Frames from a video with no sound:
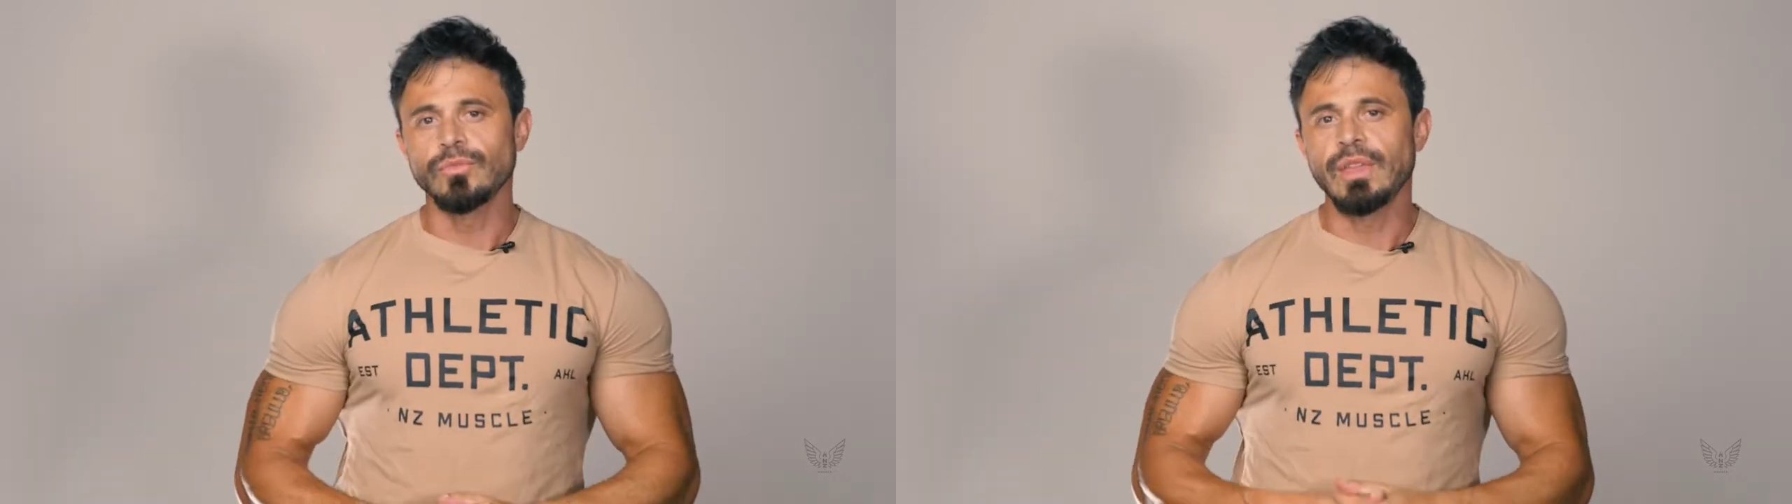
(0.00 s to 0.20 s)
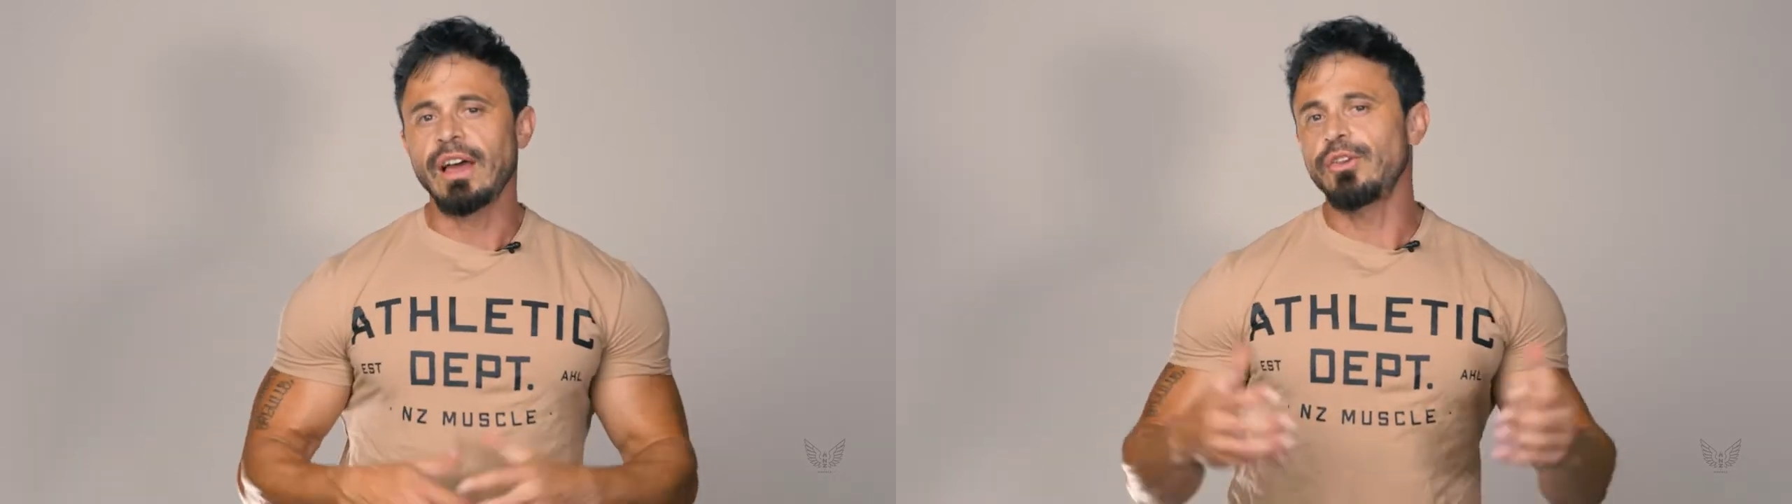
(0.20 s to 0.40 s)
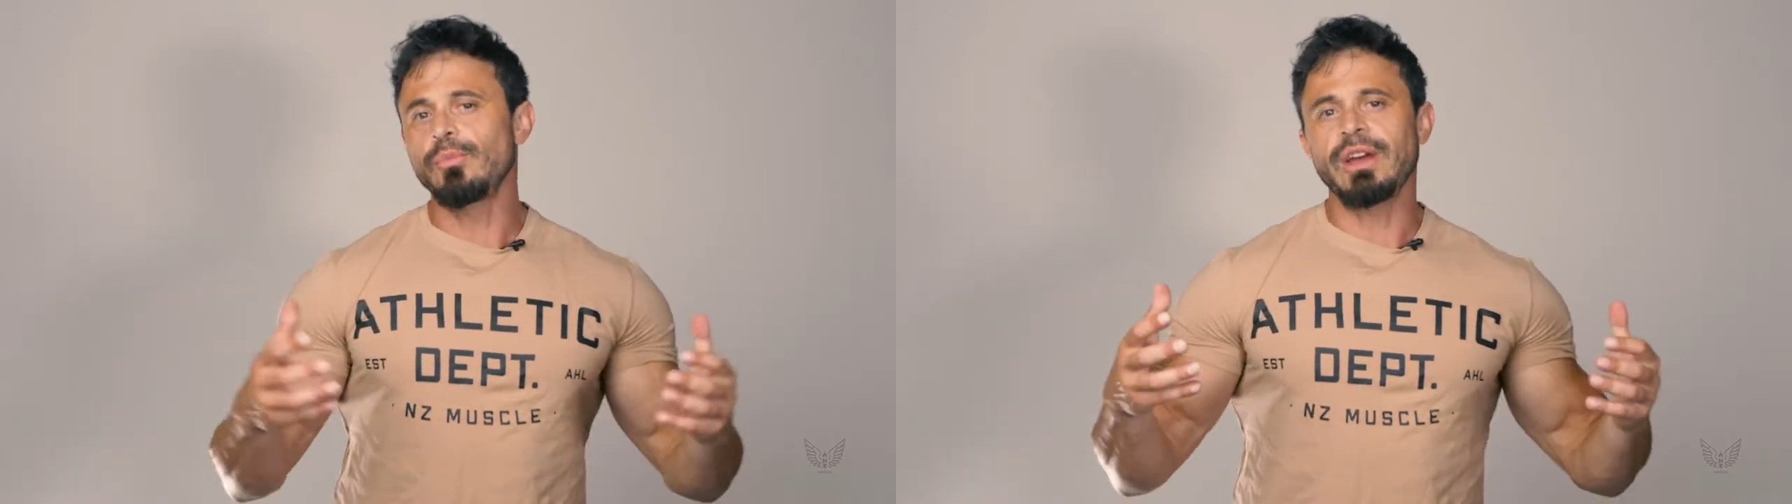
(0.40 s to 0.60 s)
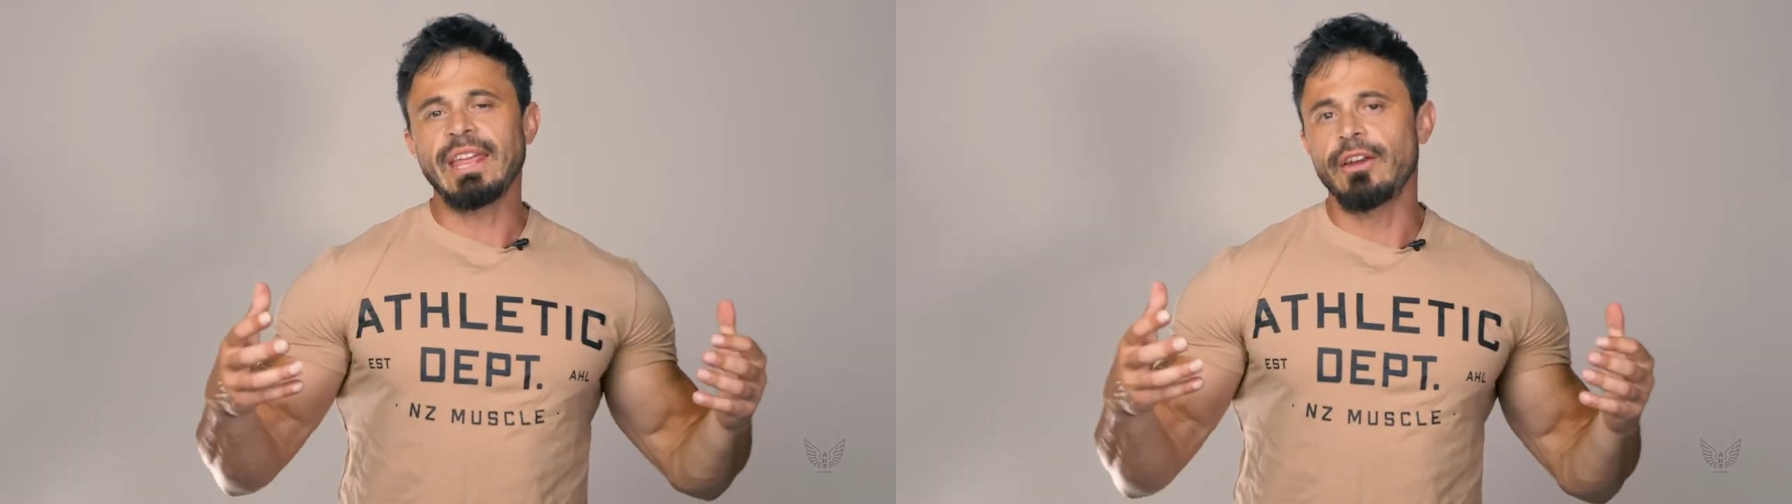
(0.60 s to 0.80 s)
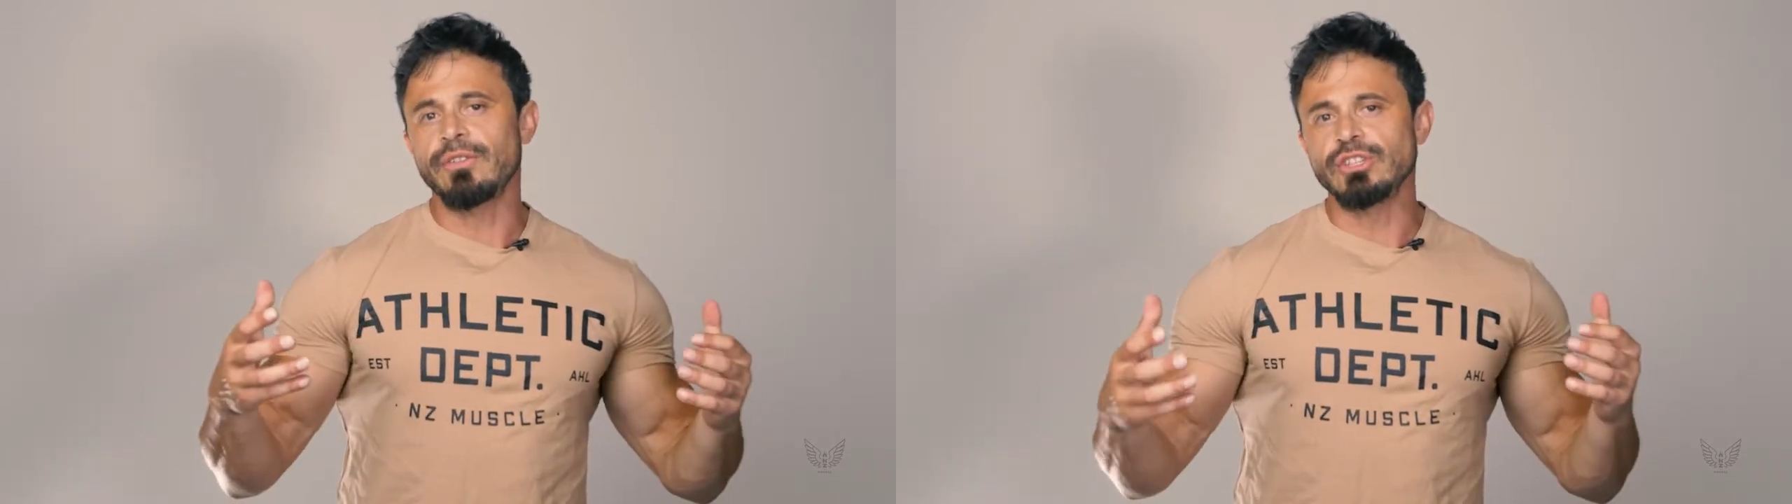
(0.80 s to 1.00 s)
Now you might
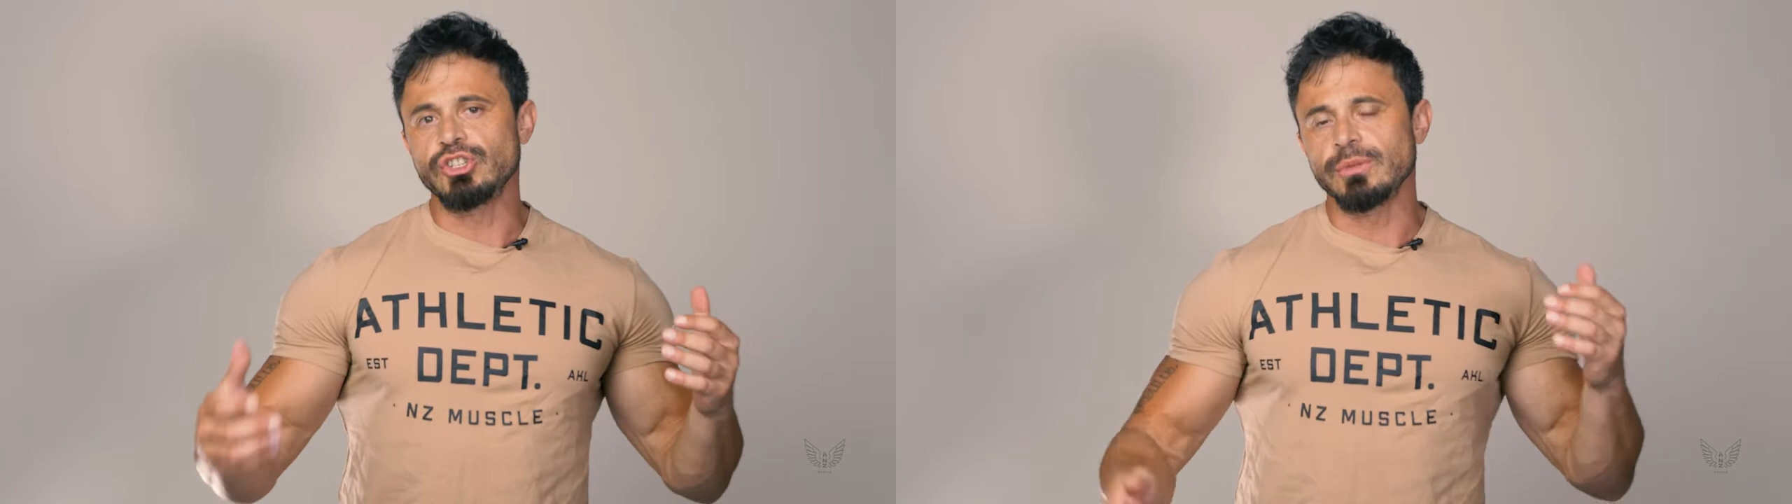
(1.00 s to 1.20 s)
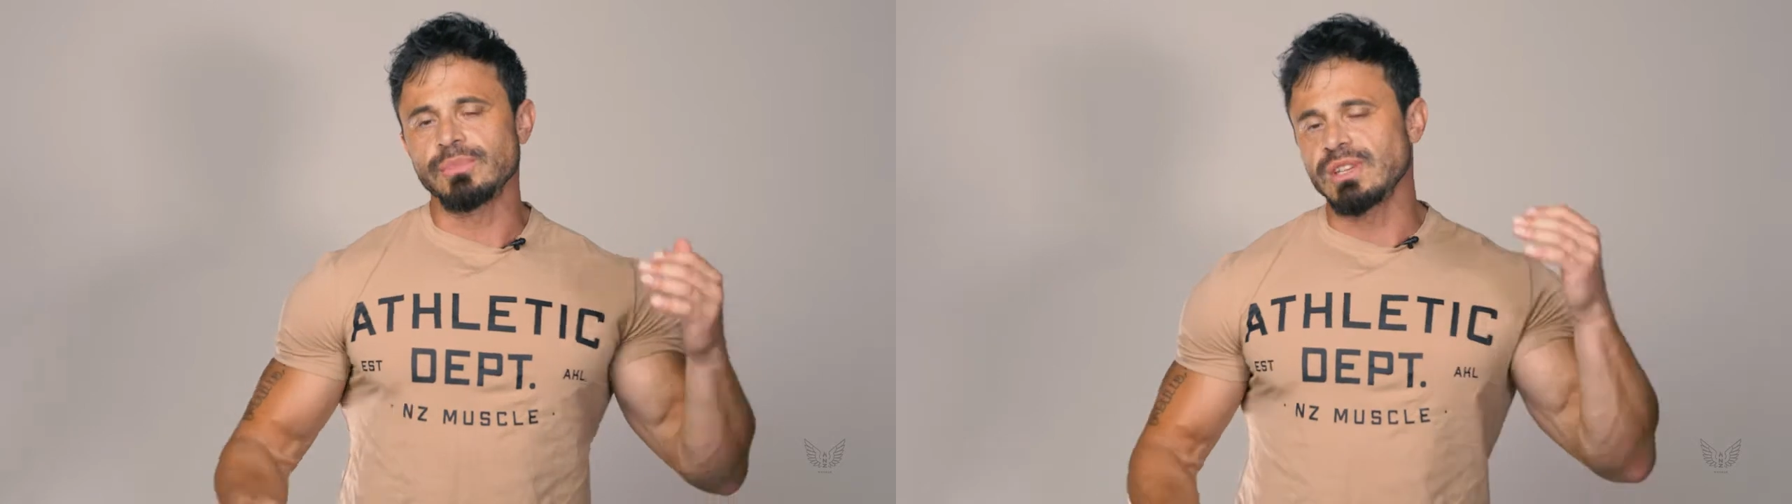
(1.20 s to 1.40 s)
hear in the gym